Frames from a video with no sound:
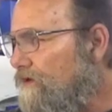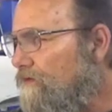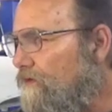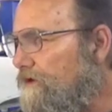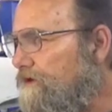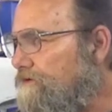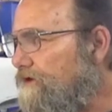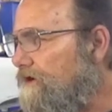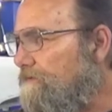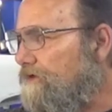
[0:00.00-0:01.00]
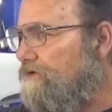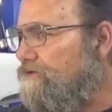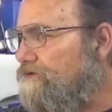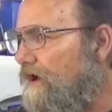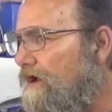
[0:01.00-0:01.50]
We done him a good
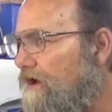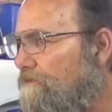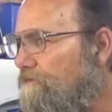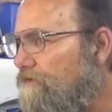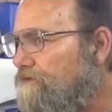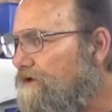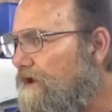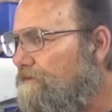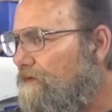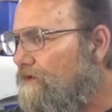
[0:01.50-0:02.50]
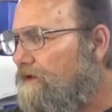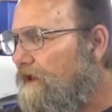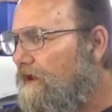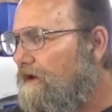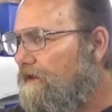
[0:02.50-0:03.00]
job for the time that we
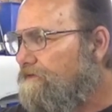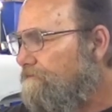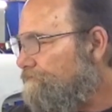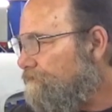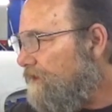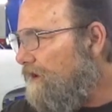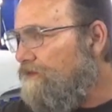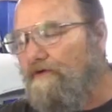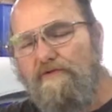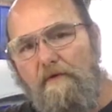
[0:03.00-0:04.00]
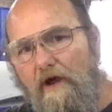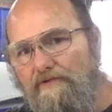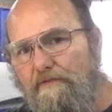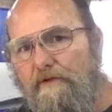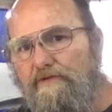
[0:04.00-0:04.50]
had it, and there's some
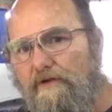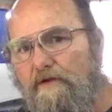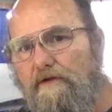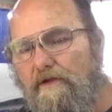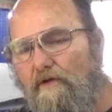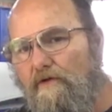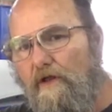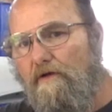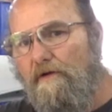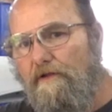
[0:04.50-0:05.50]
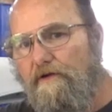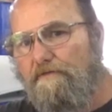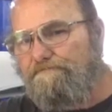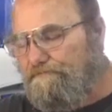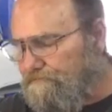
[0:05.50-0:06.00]
awesome engineering going on here.
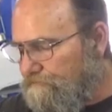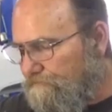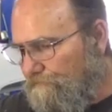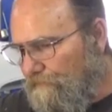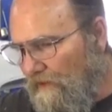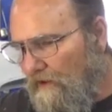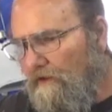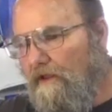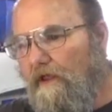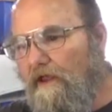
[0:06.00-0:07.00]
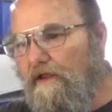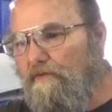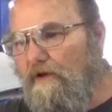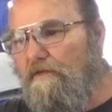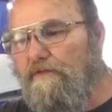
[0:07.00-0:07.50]
And
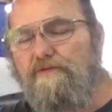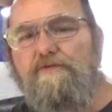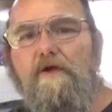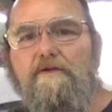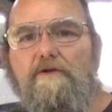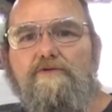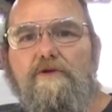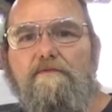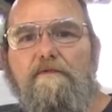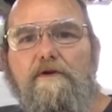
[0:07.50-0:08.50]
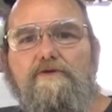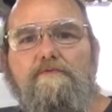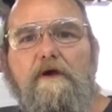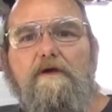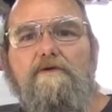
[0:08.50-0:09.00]
whenever this thing does get finished
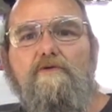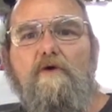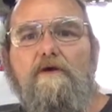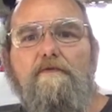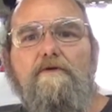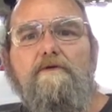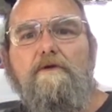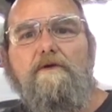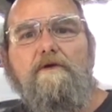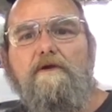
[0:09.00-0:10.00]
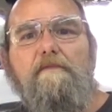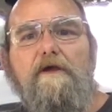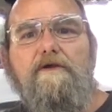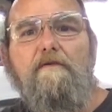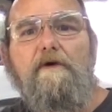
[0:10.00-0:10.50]
by whoever, may
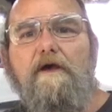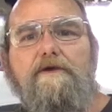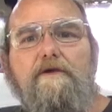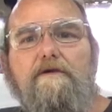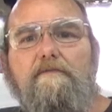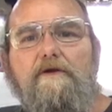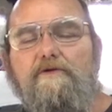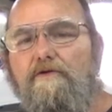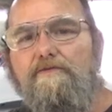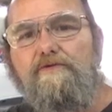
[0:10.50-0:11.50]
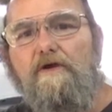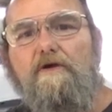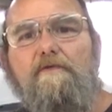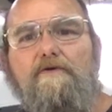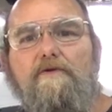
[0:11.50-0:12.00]
come back here, may do it
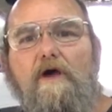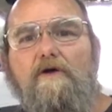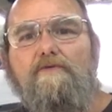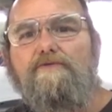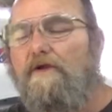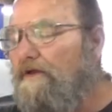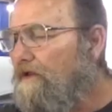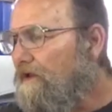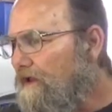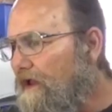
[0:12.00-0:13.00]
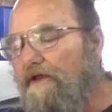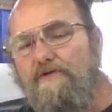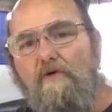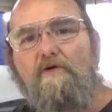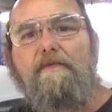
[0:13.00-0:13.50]
himself, who knows, it's
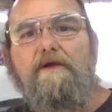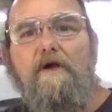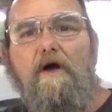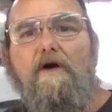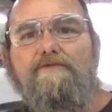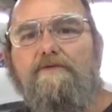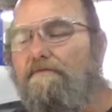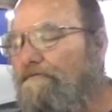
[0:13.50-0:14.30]
going to be awesome.